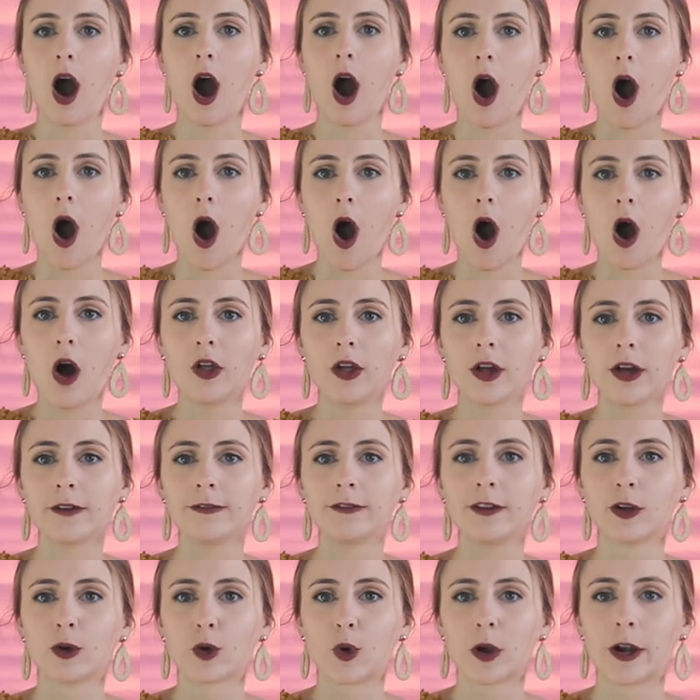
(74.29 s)
all
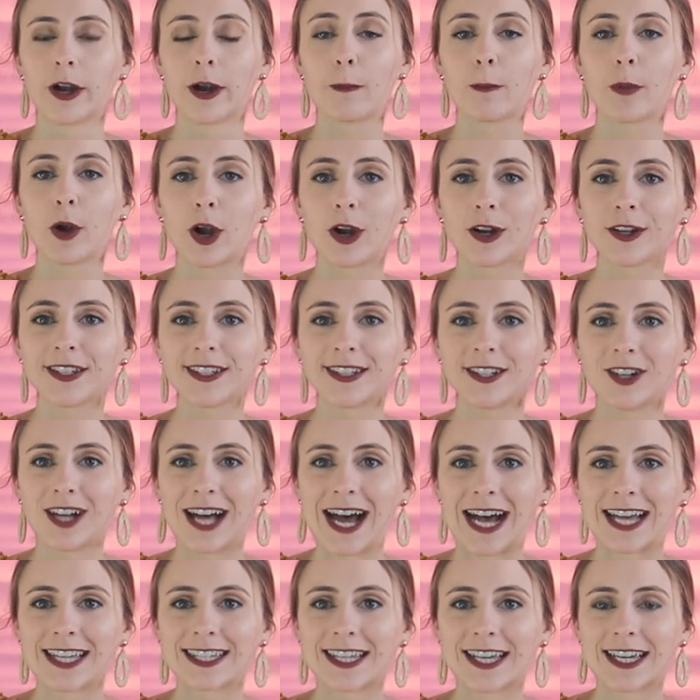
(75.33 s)
of your personal
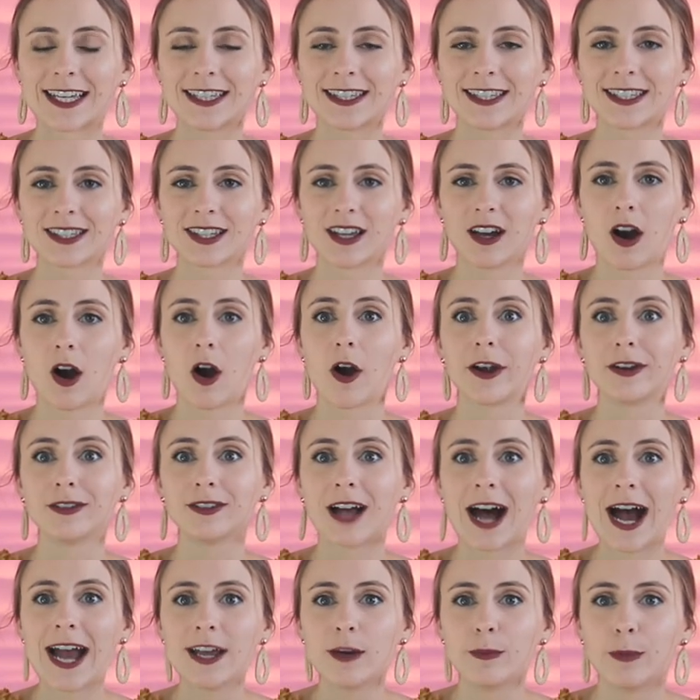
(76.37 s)
assets are
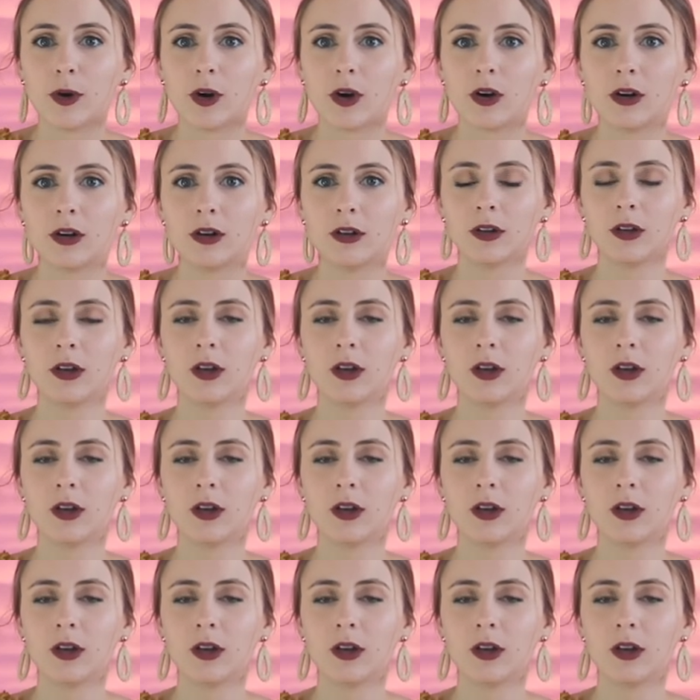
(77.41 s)
liable.